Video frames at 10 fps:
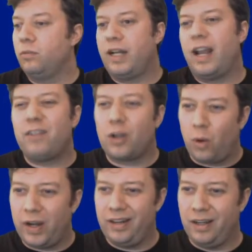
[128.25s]
We never
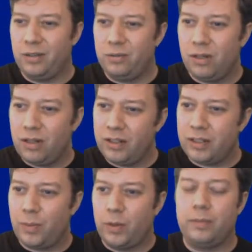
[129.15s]
quite know at
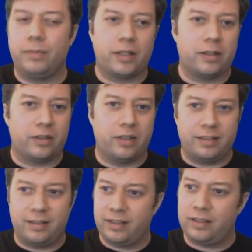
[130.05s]
this point because
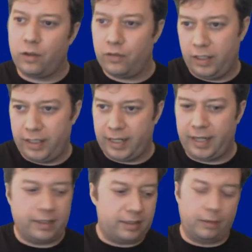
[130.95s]
this is sort of early
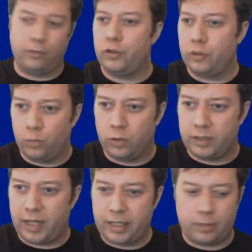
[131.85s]
days. So we've only done
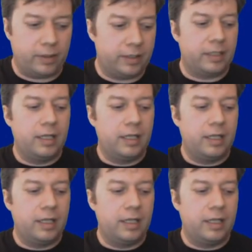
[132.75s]
one test print.